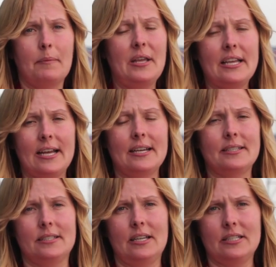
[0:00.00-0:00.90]

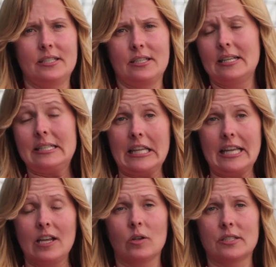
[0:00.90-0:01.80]
because it's
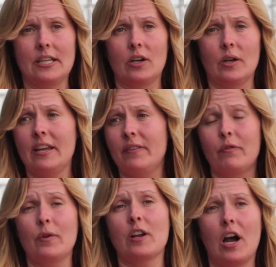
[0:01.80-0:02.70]
illegal still. Even
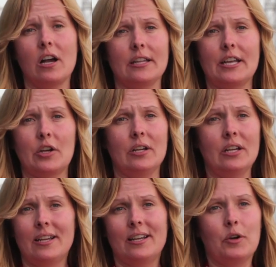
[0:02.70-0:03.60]
if we call it legal,
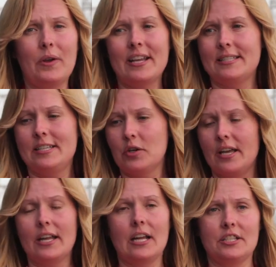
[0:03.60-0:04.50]
we can still
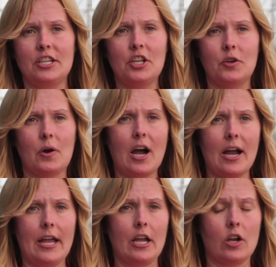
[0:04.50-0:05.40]
get a
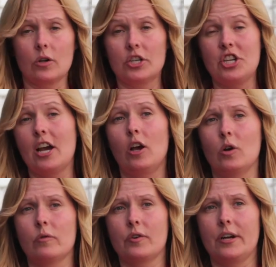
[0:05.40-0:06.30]
DUI and go to jail
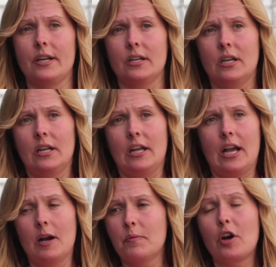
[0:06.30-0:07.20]
over it,
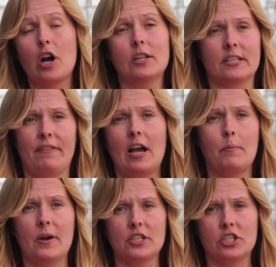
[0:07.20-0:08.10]
regardless of how
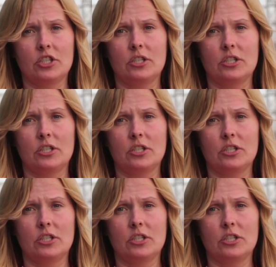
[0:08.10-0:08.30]
much,